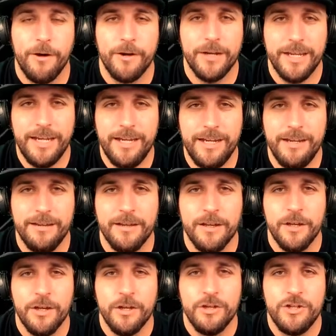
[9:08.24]
E,
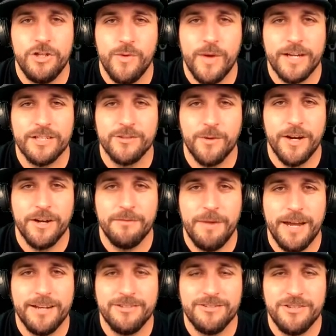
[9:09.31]
2x squared
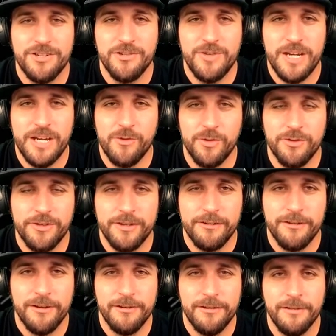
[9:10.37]
minus 2 equals
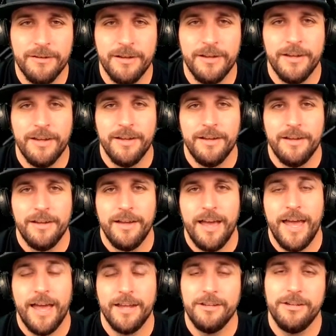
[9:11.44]
0.
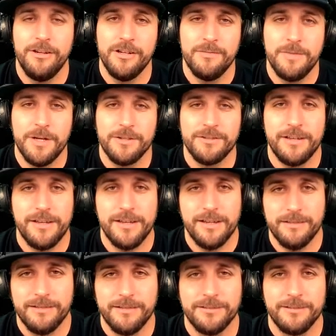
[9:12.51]
Add 2 to both
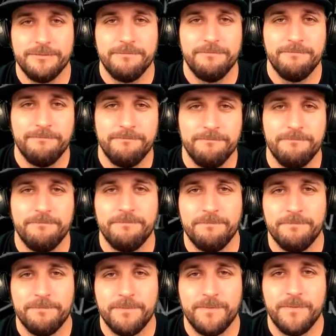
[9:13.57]
sides.
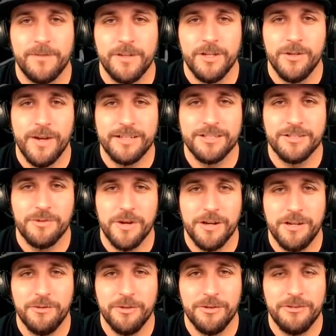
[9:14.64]
2x squared
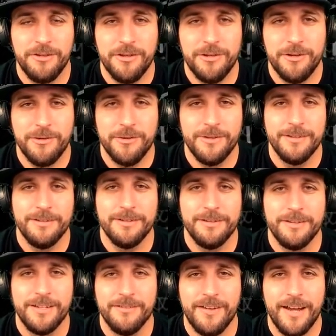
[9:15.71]
equals 2.
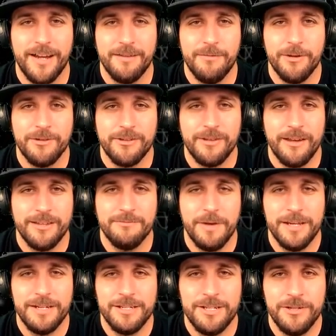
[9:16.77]
Divide both sides by
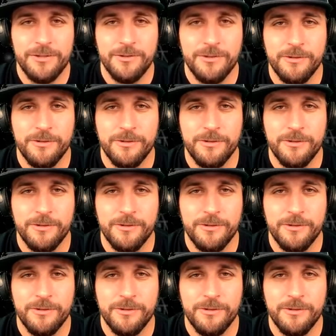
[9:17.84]
2.